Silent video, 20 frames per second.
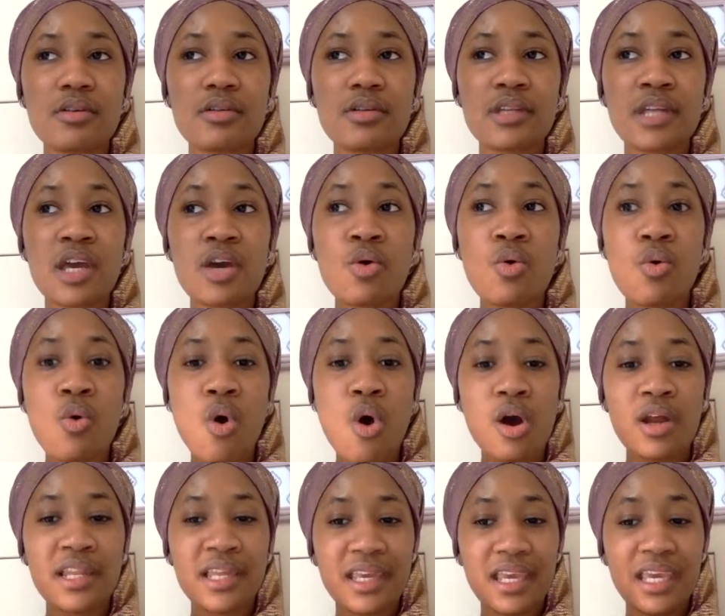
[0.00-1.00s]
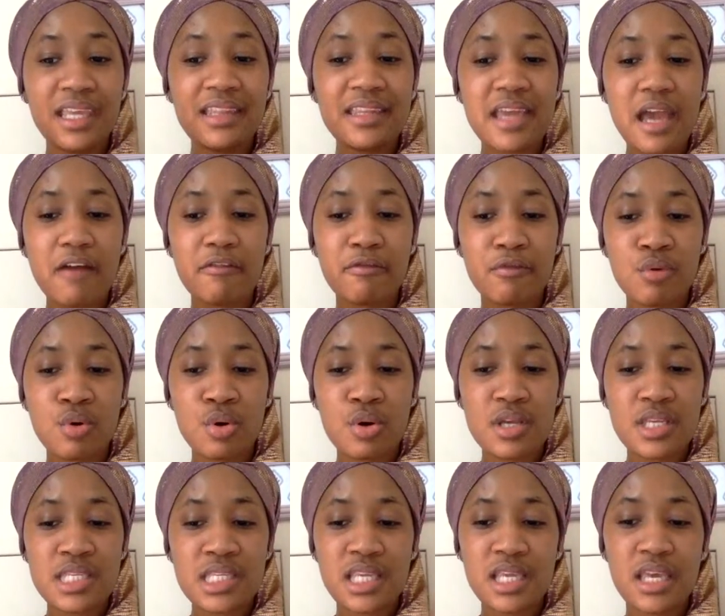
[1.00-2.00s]
they're calling in their
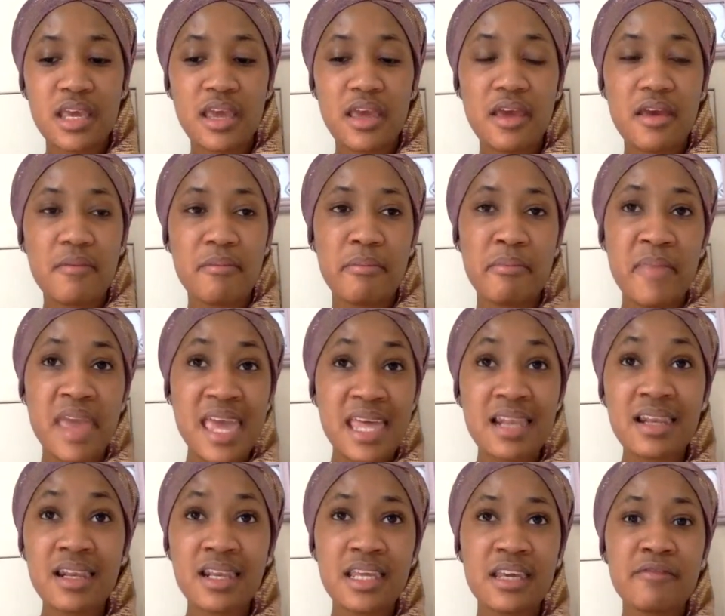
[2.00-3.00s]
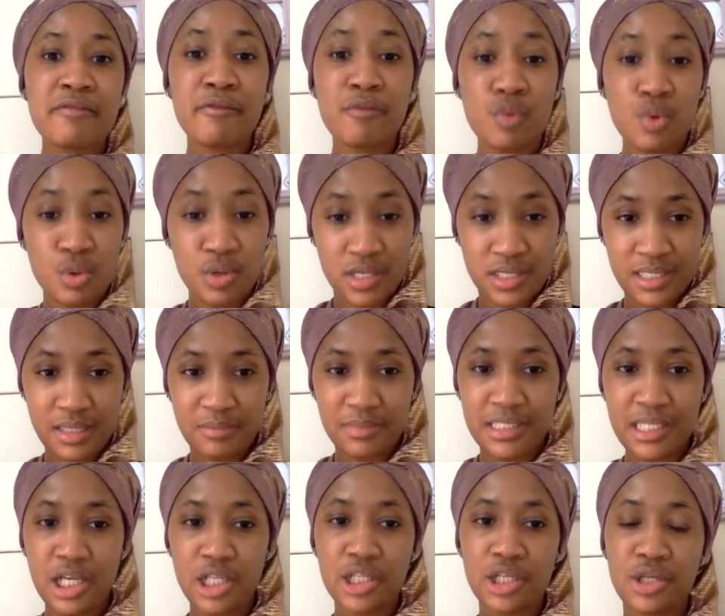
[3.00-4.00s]
voice, mainly voice, I'm
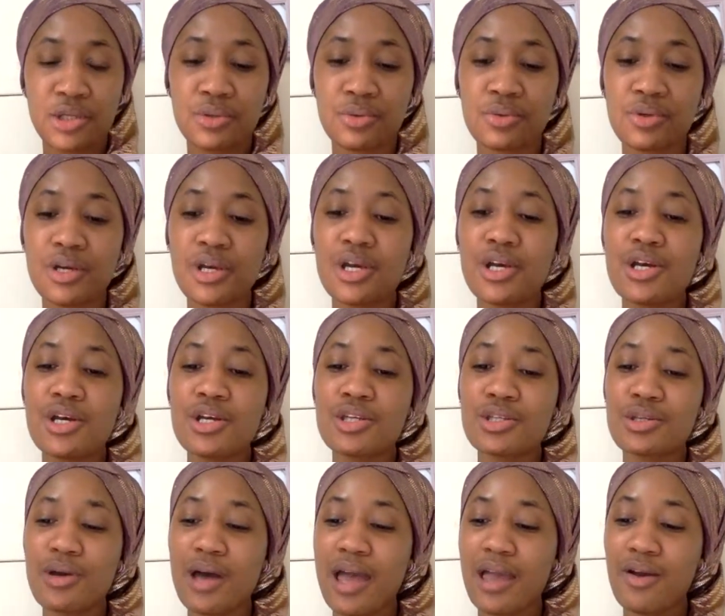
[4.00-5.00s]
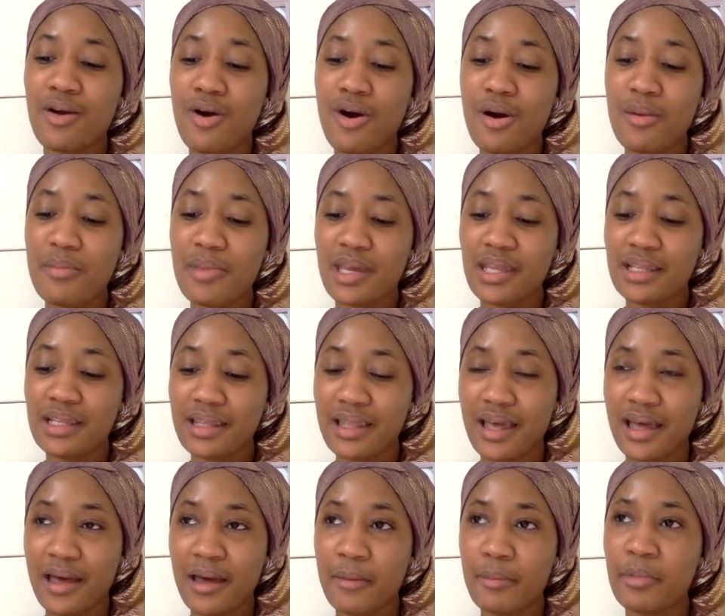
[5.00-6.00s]
telling you. So I call
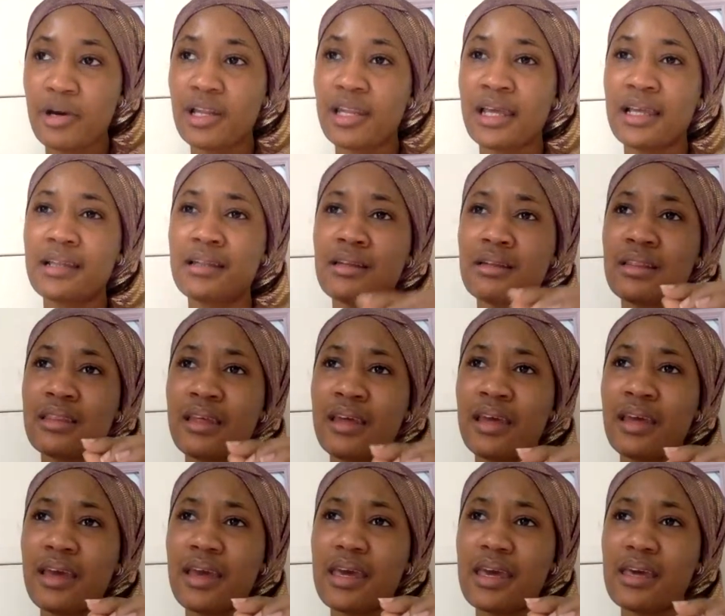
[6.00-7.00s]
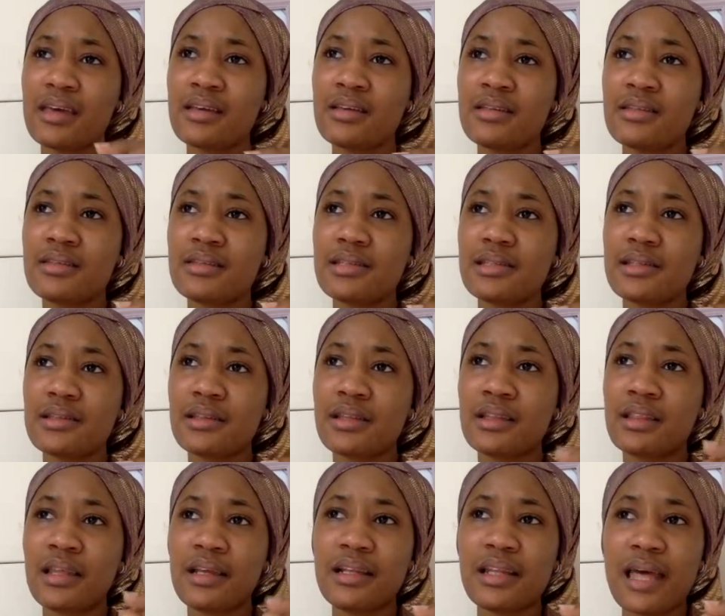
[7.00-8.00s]
Binta, but like the thing
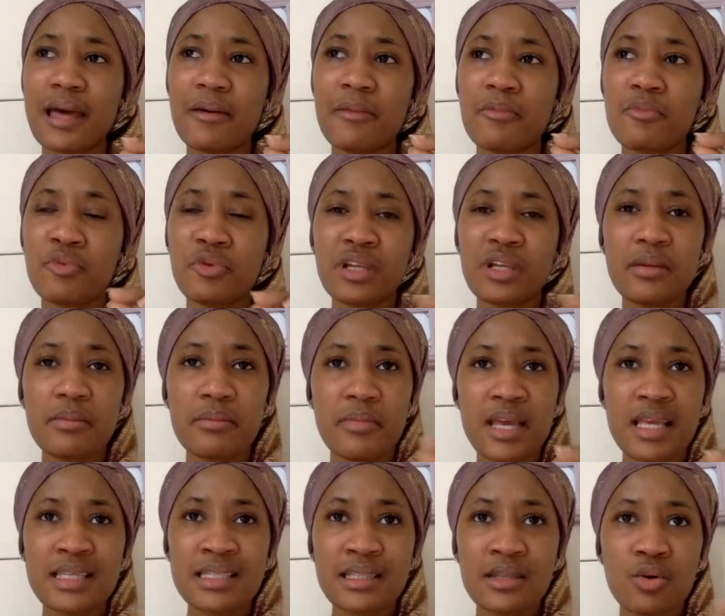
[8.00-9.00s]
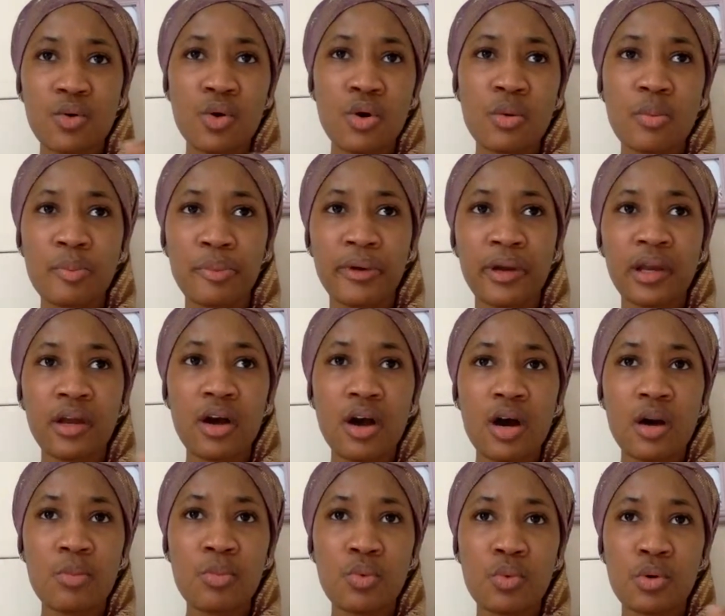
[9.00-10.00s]
that really messed the whole prank
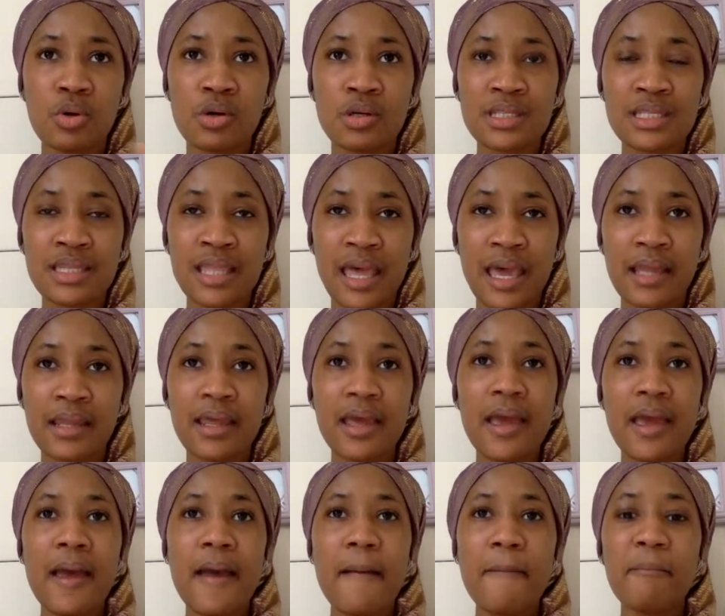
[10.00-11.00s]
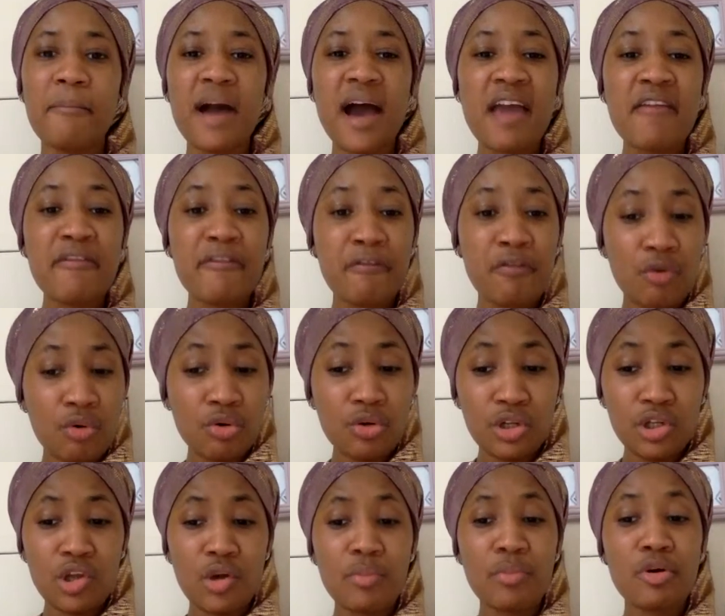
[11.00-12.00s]
up was that my
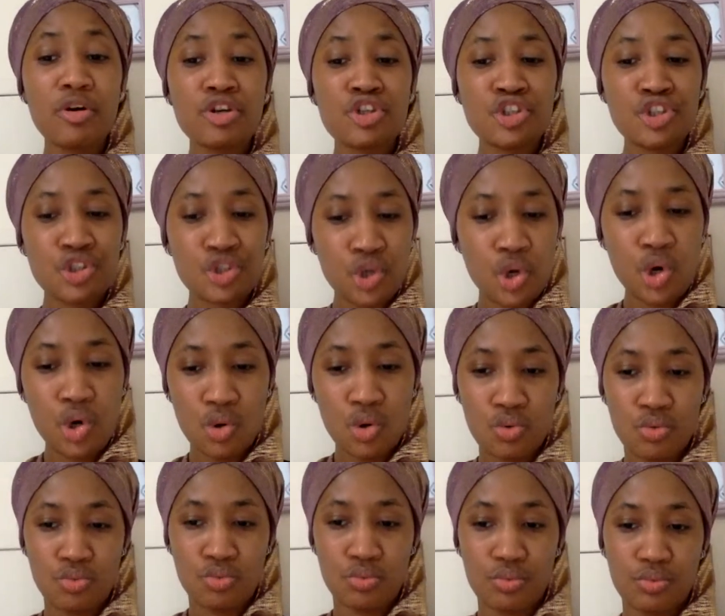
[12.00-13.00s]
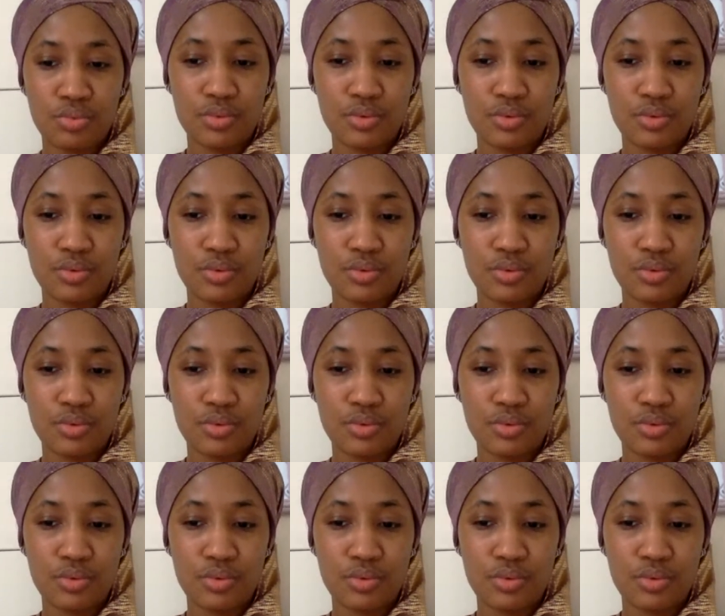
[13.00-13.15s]
phone number show.